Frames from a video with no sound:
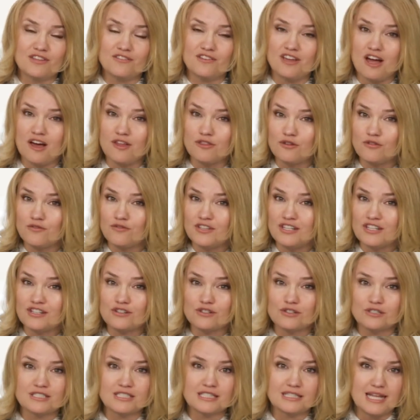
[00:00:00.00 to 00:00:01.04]
the other
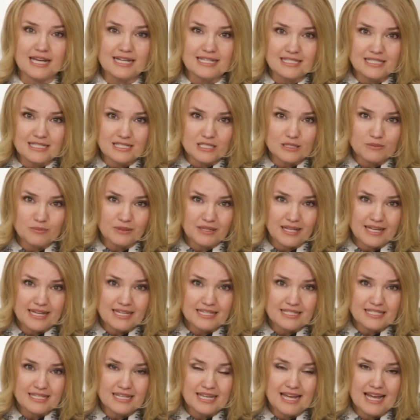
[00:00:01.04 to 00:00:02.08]
vehicle's license
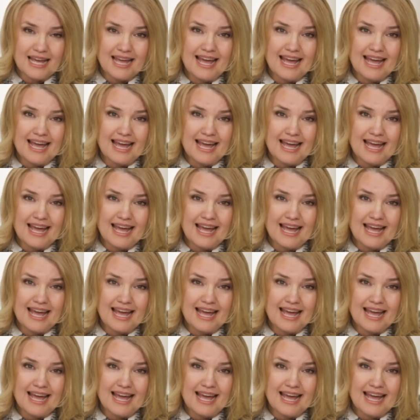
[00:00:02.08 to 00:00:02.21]
plate